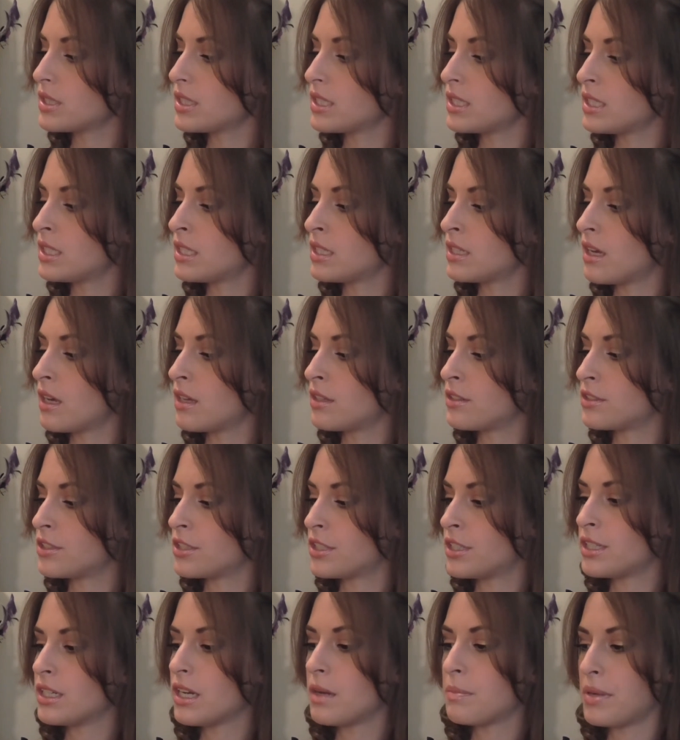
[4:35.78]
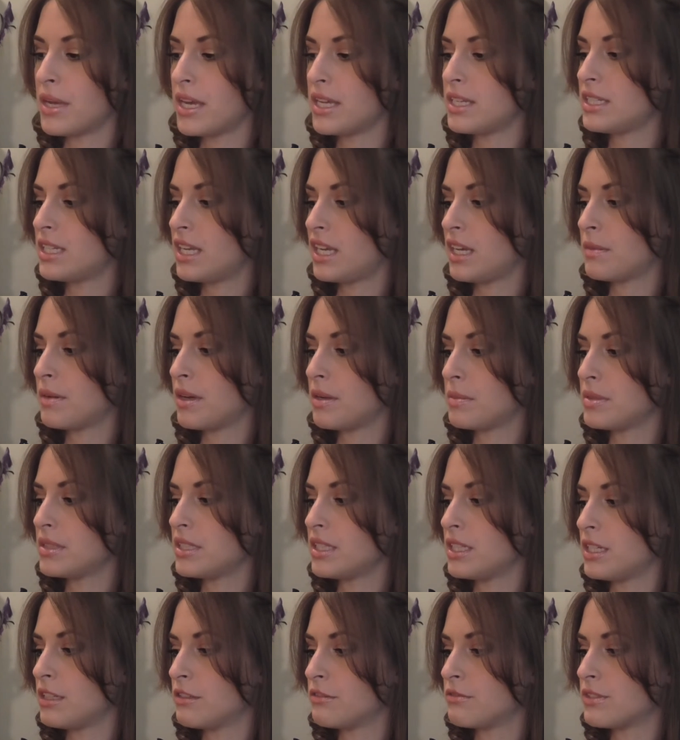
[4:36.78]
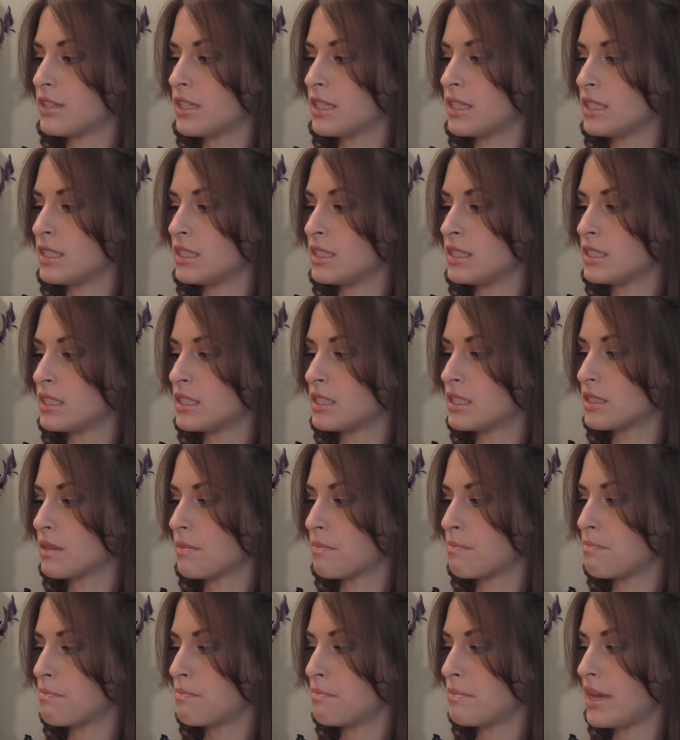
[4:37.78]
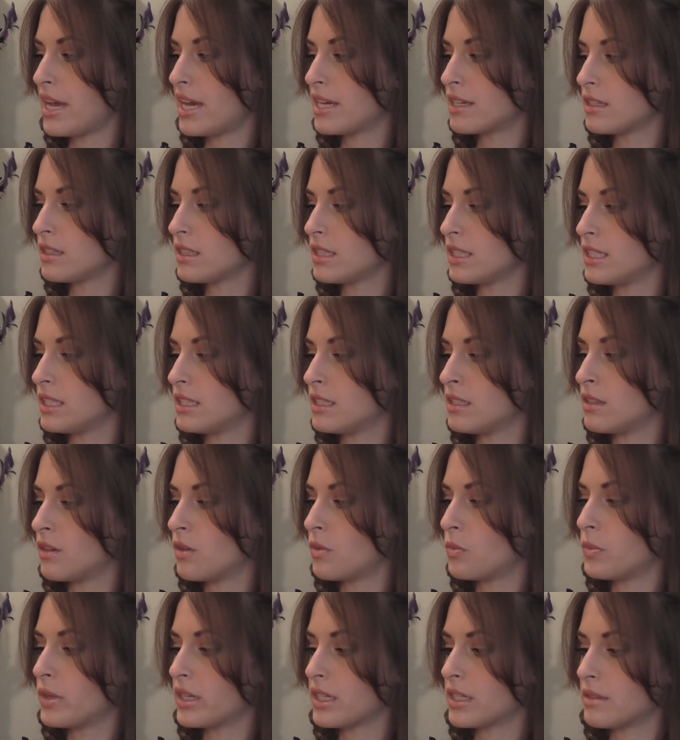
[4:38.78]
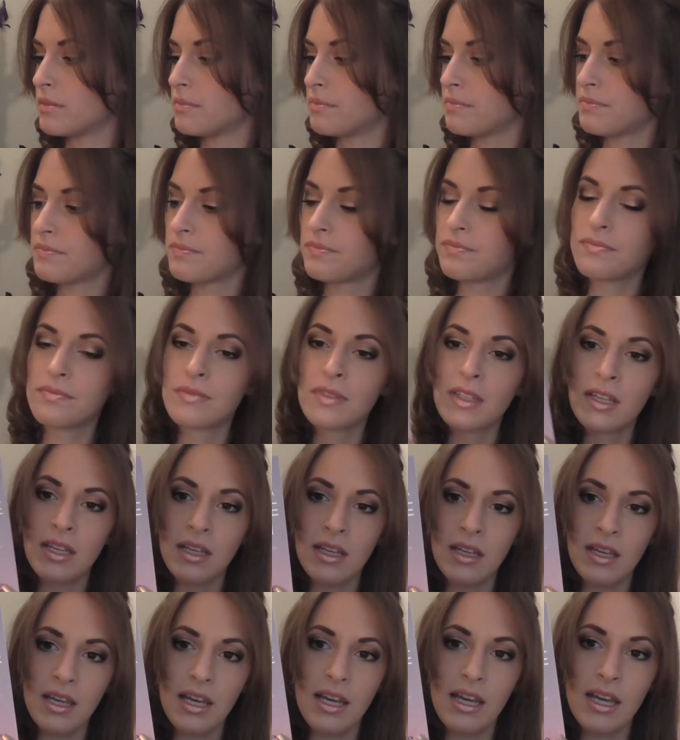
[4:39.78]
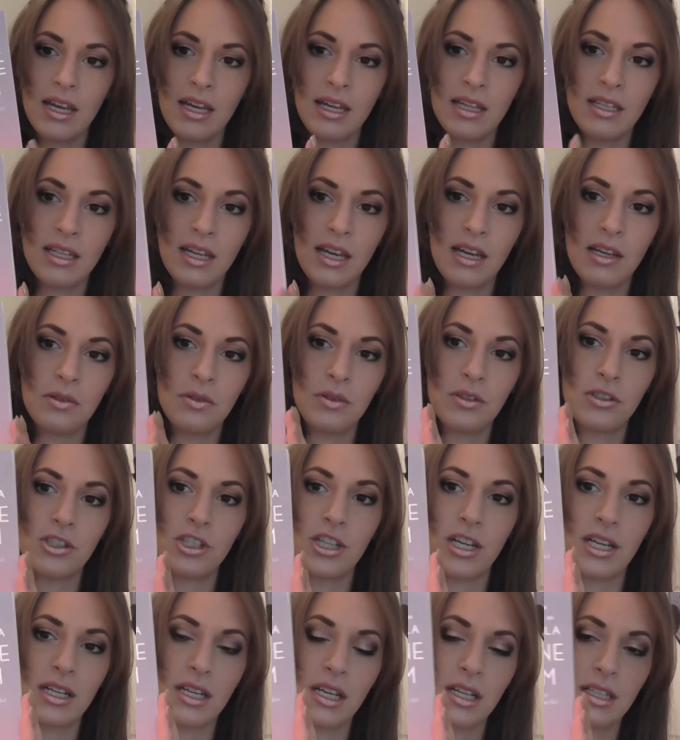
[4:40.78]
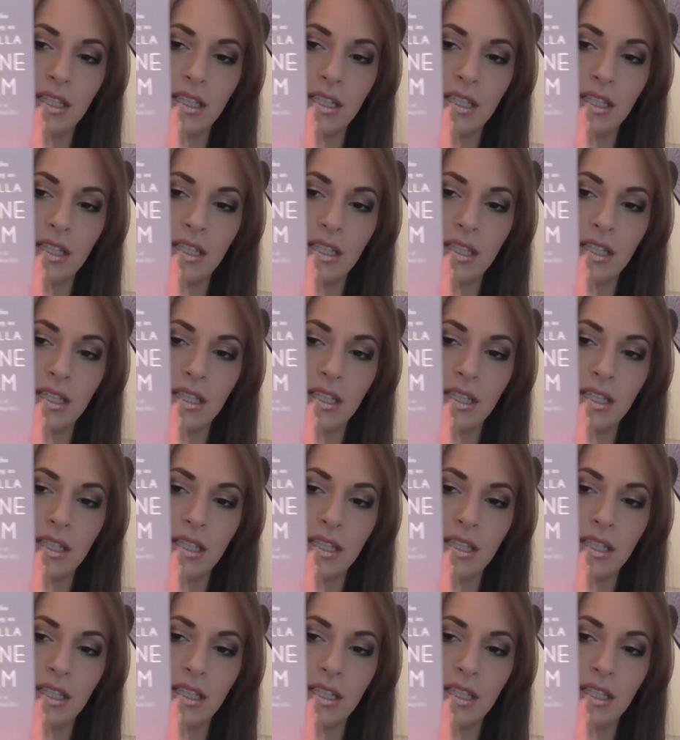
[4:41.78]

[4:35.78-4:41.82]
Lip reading: written under a pen name, I believe, is Madeleine Wickham, and I will check